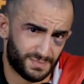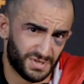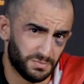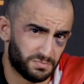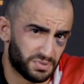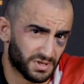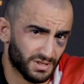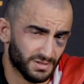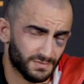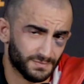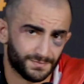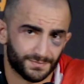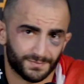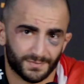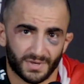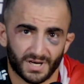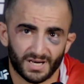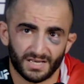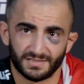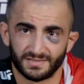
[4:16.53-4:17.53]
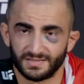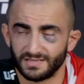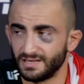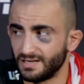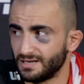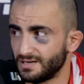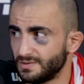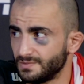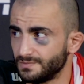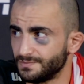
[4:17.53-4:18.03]
people. But
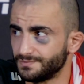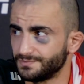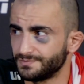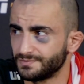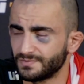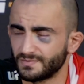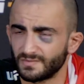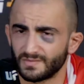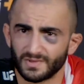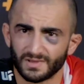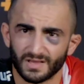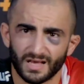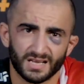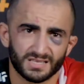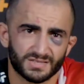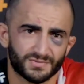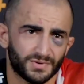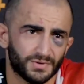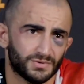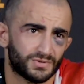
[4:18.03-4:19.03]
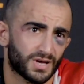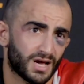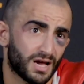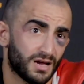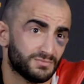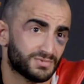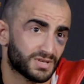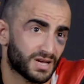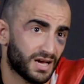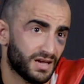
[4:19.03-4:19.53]
last few
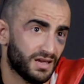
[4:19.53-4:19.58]
times,